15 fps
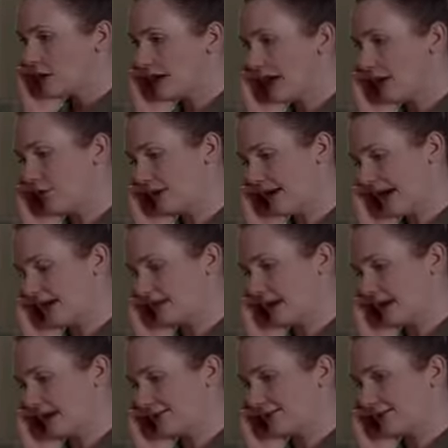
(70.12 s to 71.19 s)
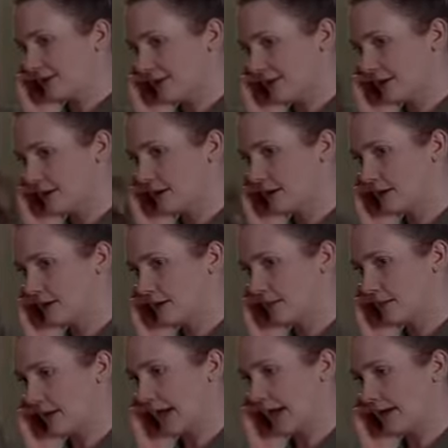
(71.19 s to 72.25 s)
Yeah, OK, thanks.
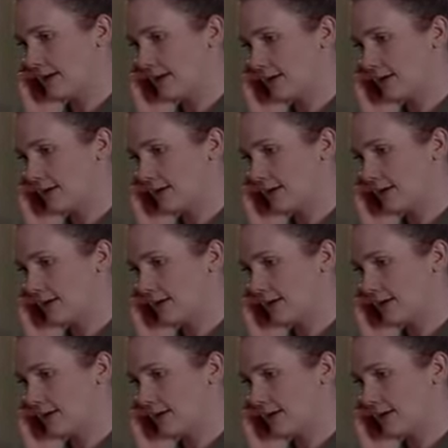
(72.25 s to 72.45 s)
Bye.